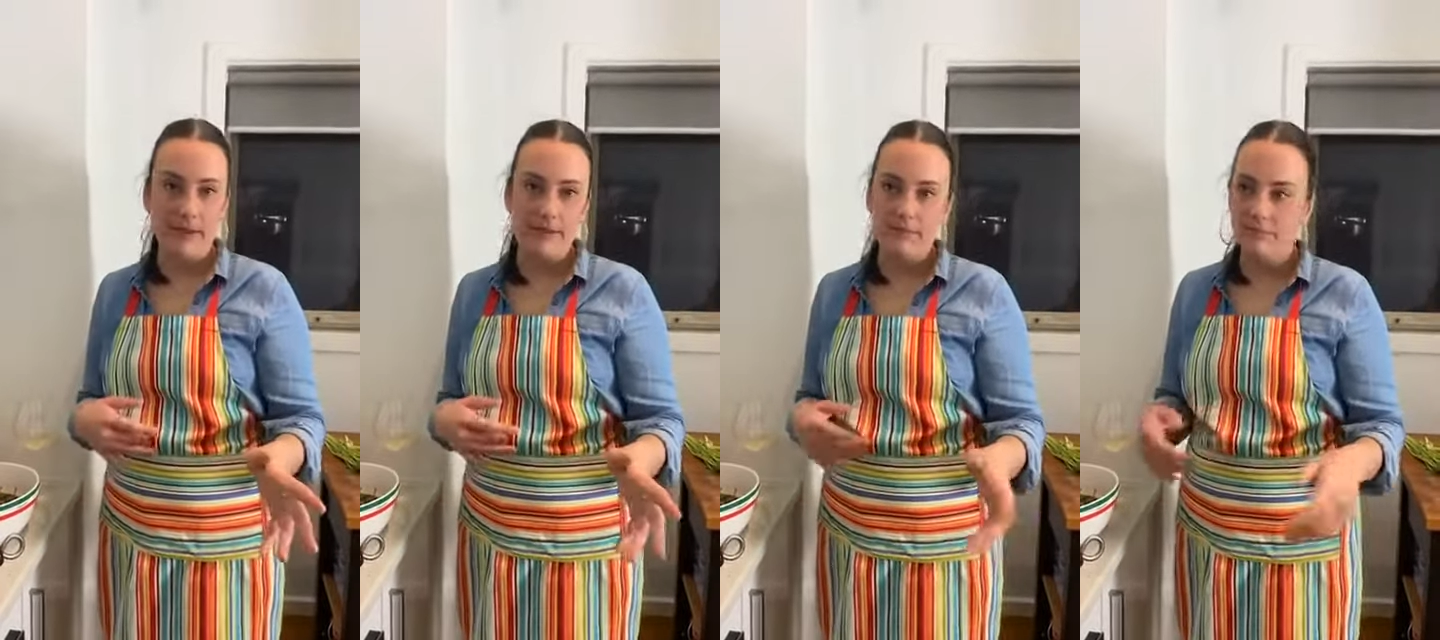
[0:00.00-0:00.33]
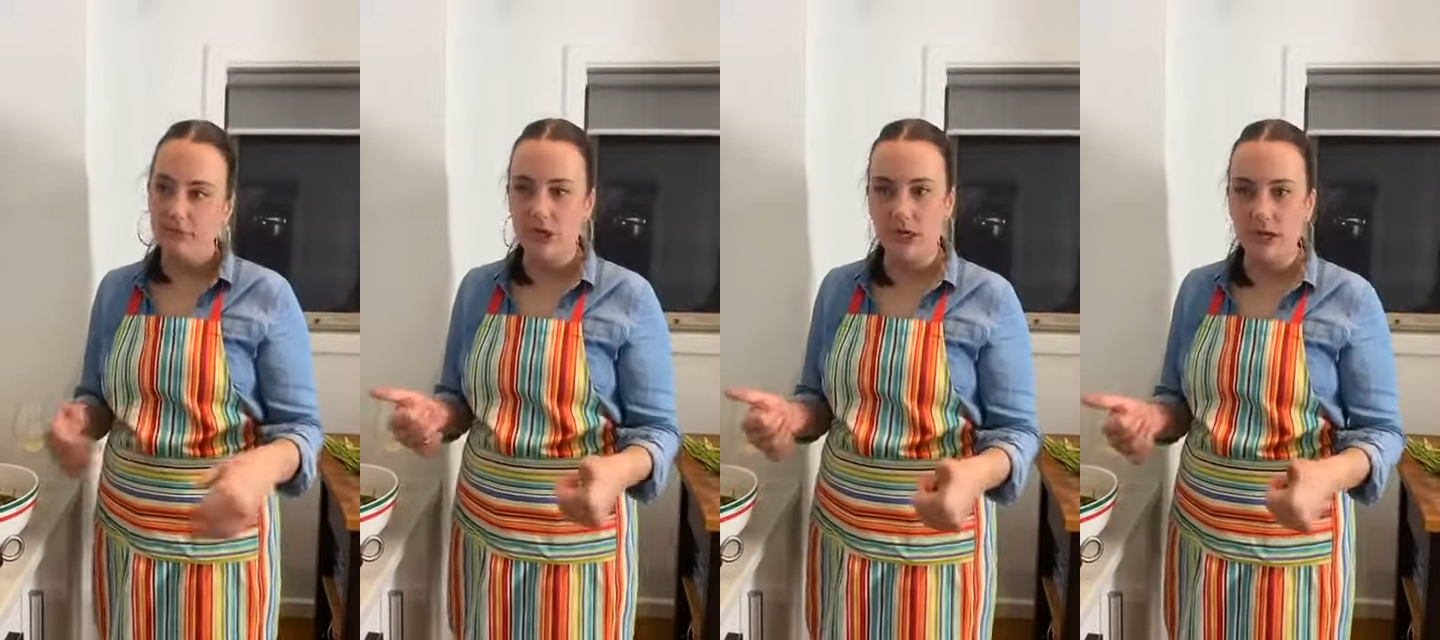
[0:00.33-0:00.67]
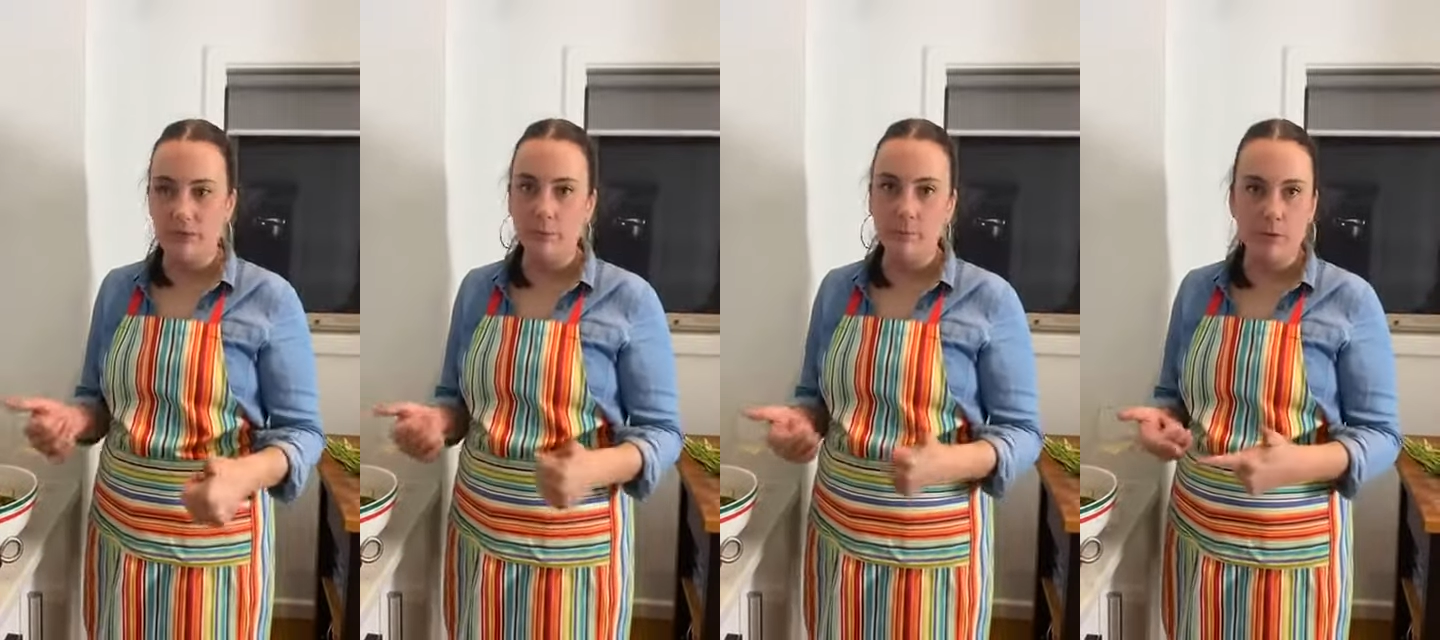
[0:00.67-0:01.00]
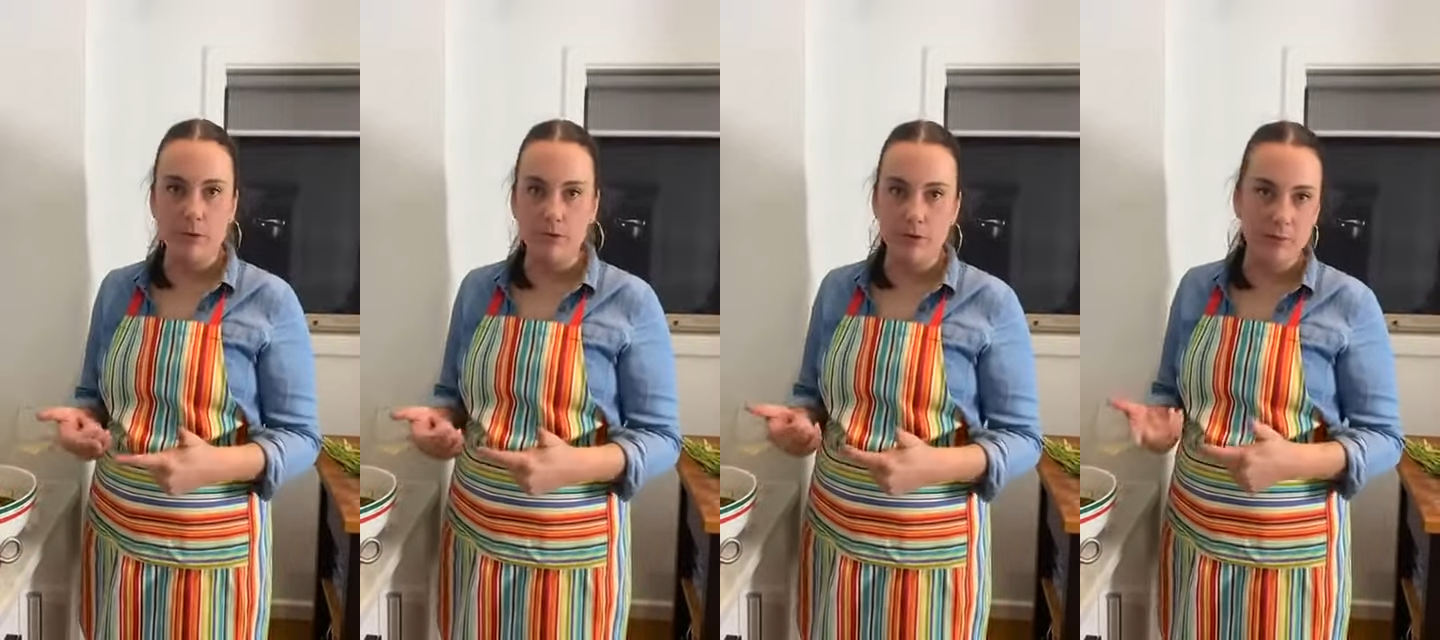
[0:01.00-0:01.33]
chicken, pork,
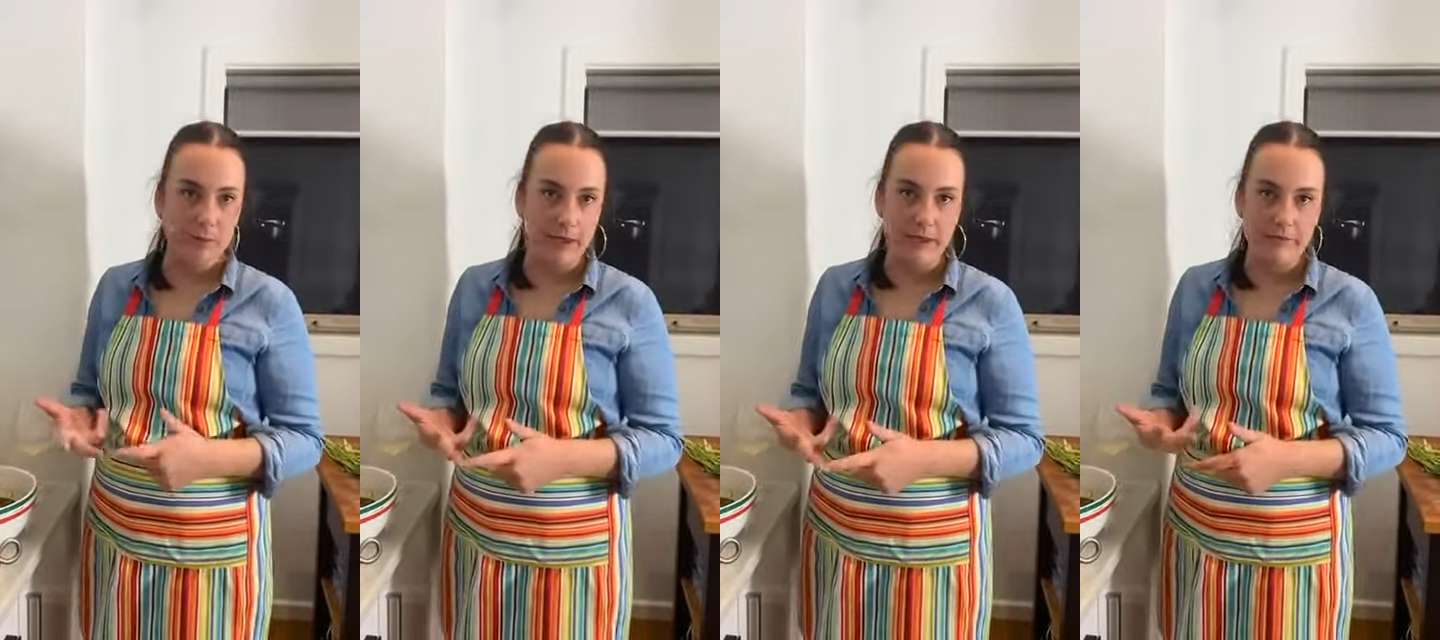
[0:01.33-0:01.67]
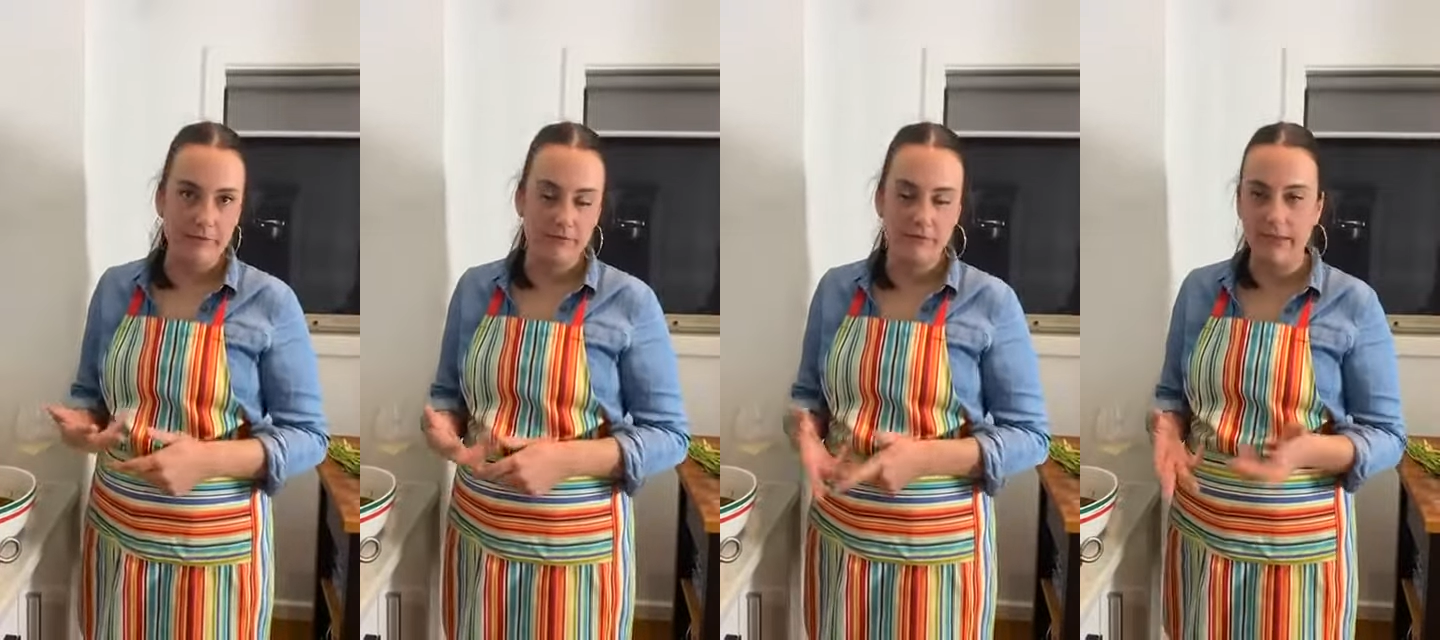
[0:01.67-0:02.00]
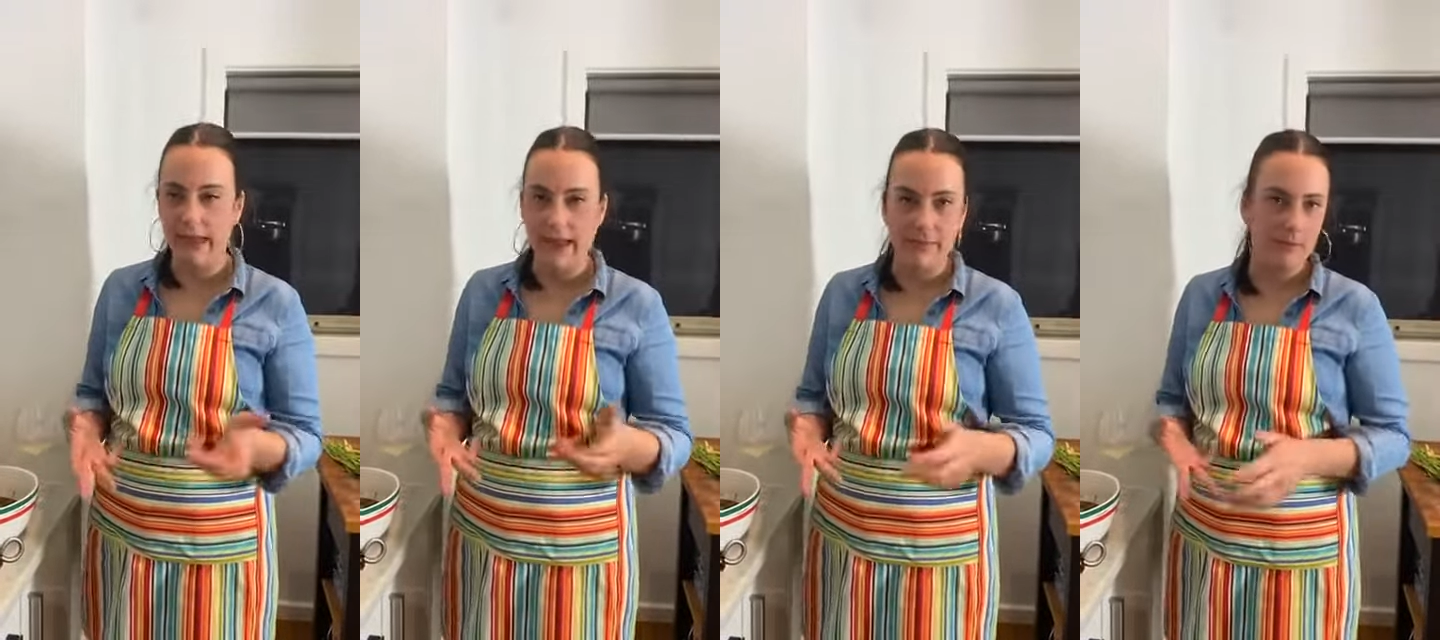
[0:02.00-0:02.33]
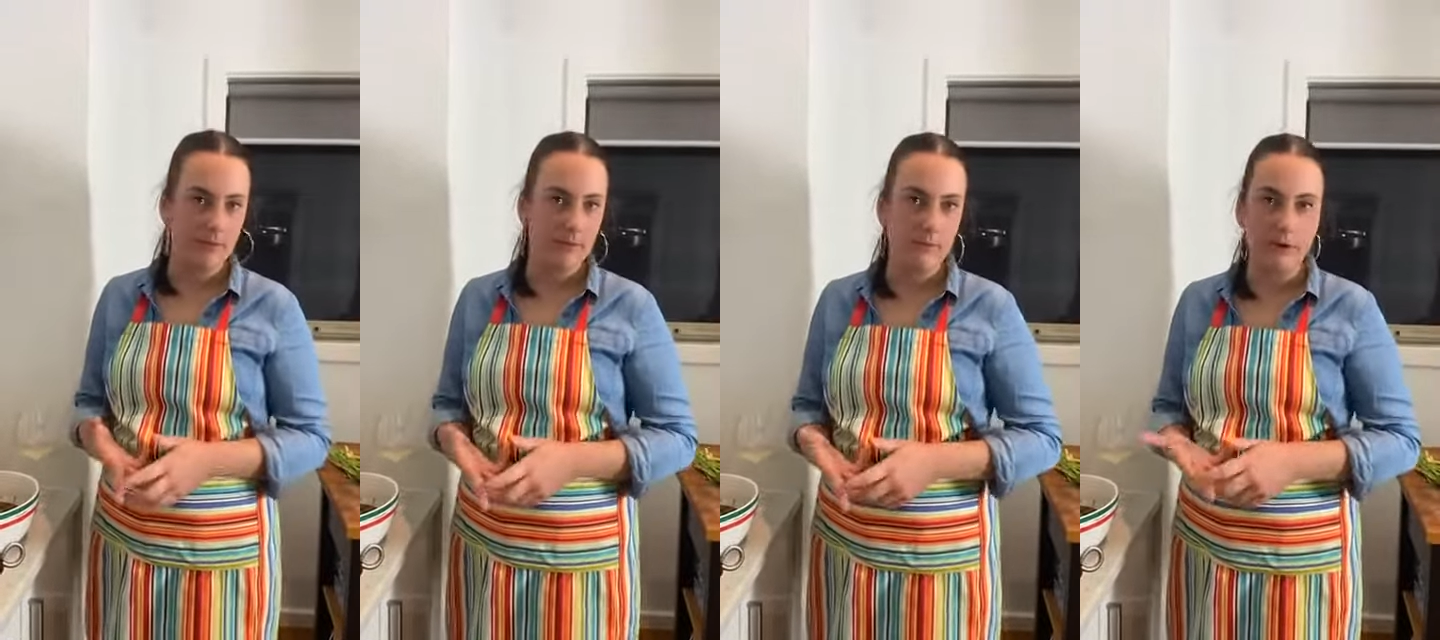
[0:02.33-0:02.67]
beef, lamb,
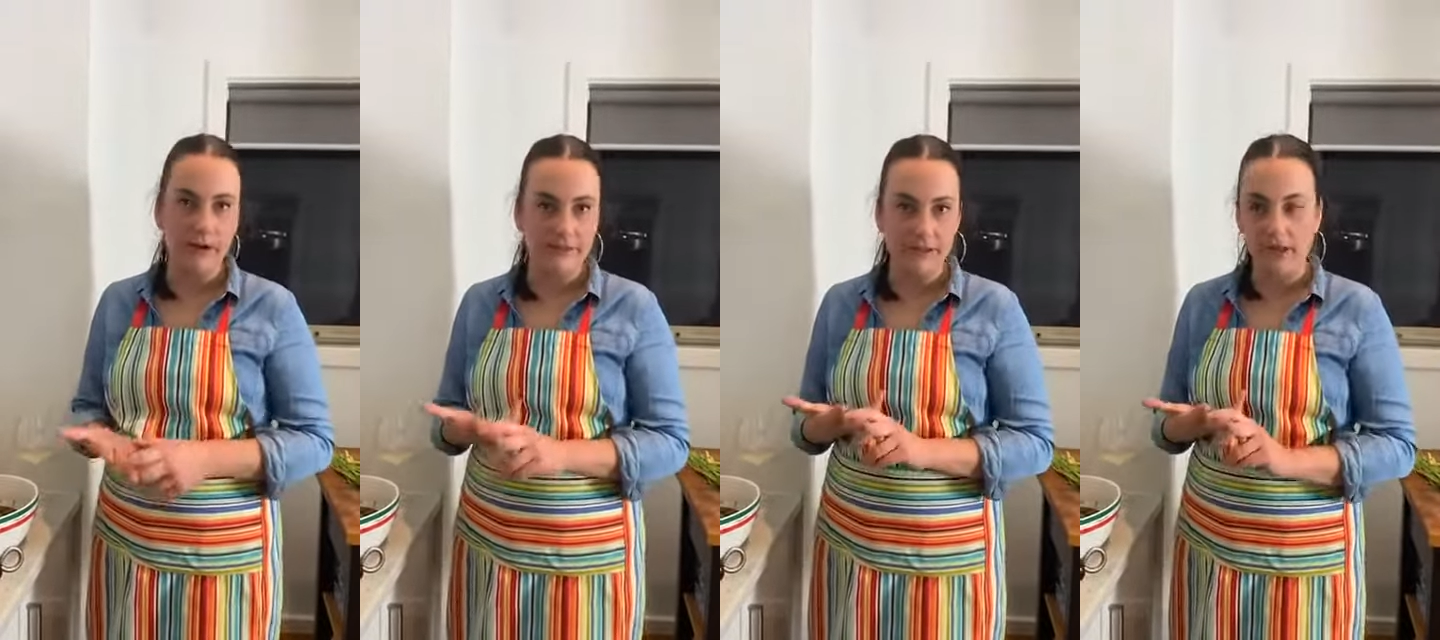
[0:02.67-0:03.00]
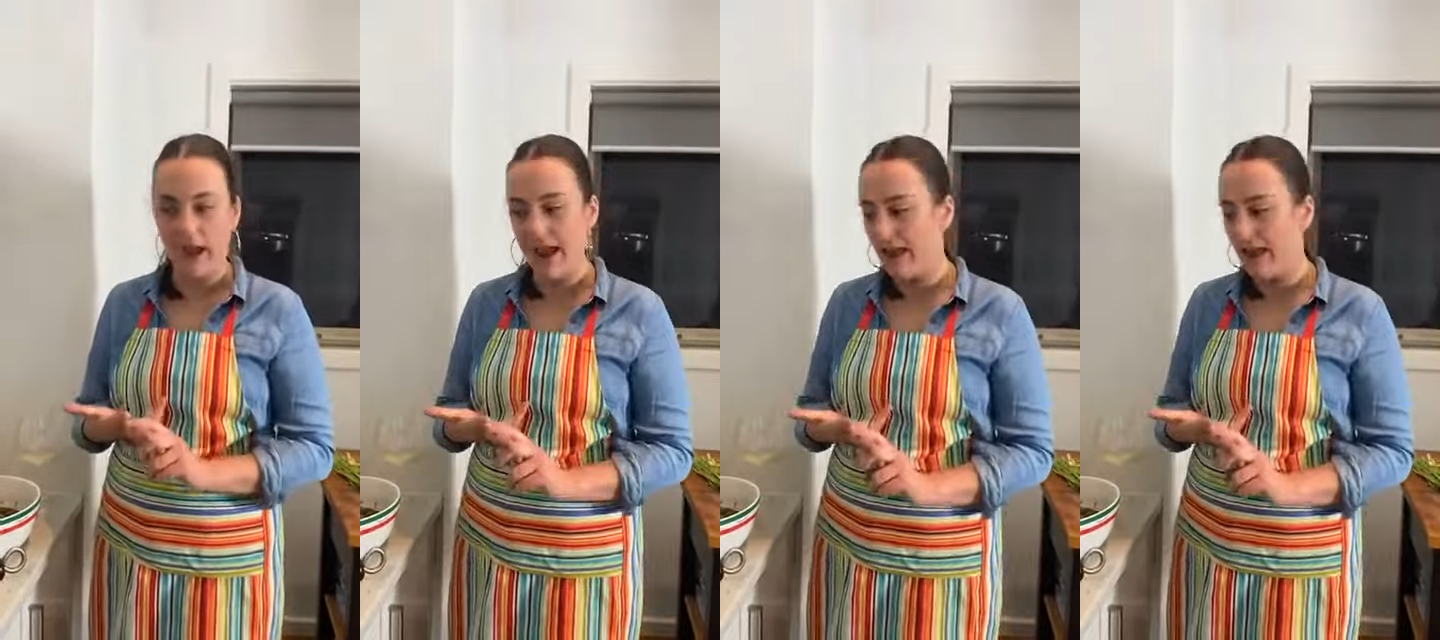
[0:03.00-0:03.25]
whatever you like.